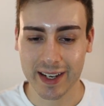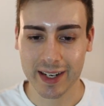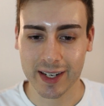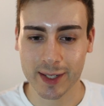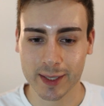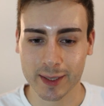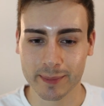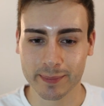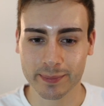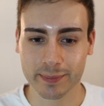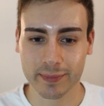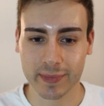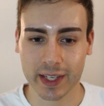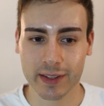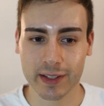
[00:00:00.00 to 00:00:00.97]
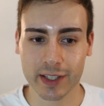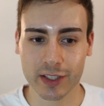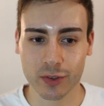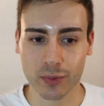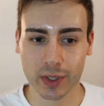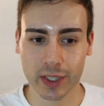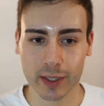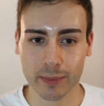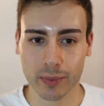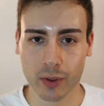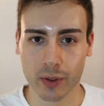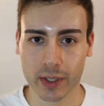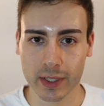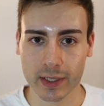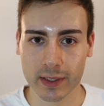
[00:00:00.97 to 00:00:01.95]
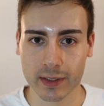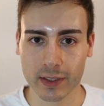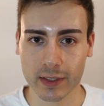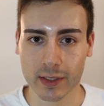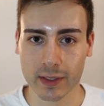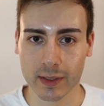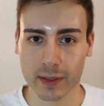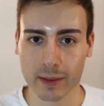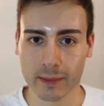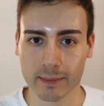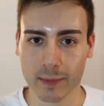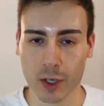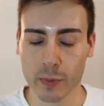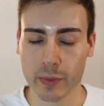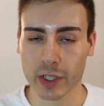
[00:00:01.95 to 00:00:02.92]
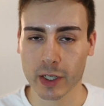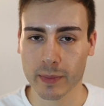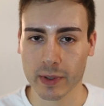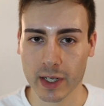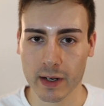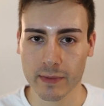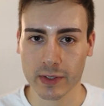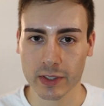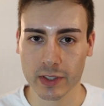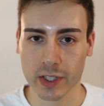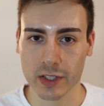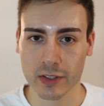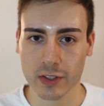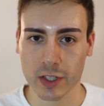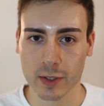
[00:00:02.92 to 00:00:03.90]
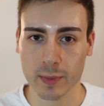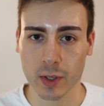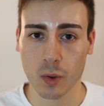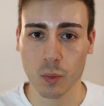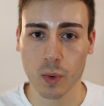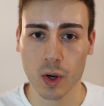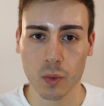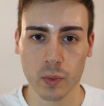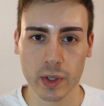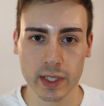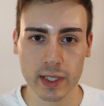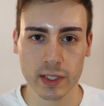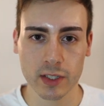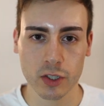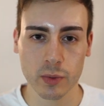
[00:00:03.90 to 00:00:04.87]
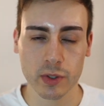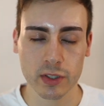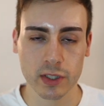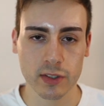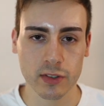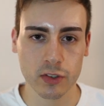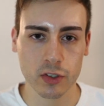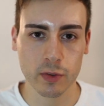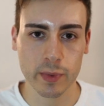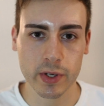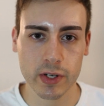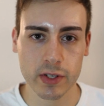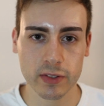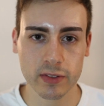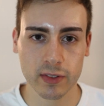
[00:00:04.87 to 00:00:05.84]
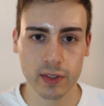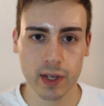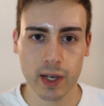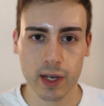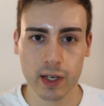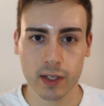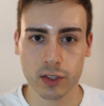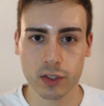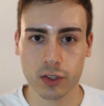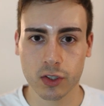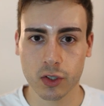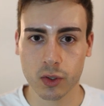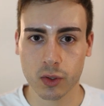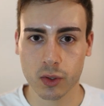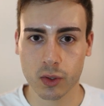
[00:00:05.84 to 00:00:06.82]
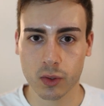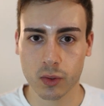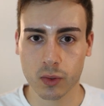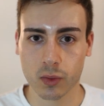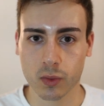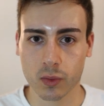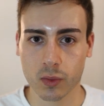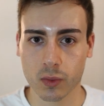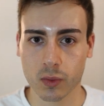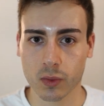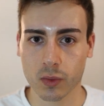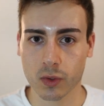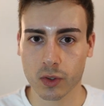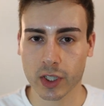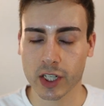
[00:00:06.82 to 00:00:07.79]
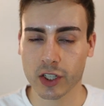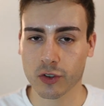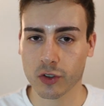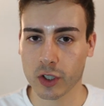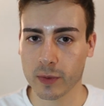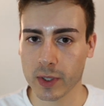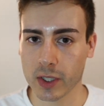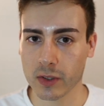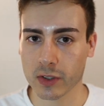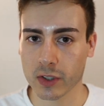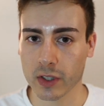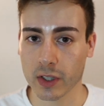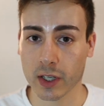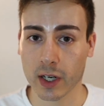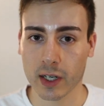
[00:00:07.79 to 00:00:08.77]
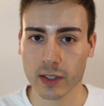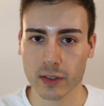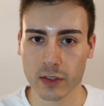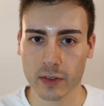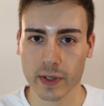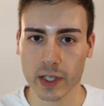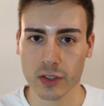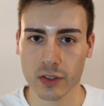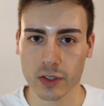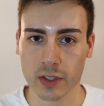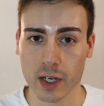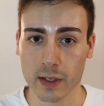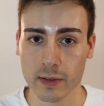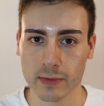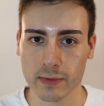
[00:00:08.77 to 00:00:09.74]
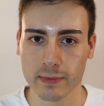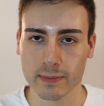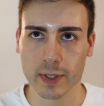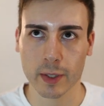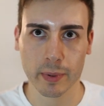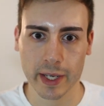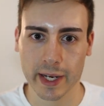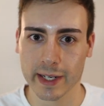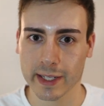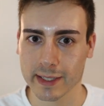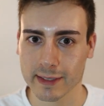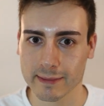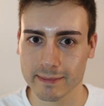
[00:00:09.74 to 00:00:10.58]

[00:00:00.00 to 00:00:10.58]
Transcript: Um, I think it's really important to open up a conversation about what we can do as consumers to contribute to the conservation of the planet.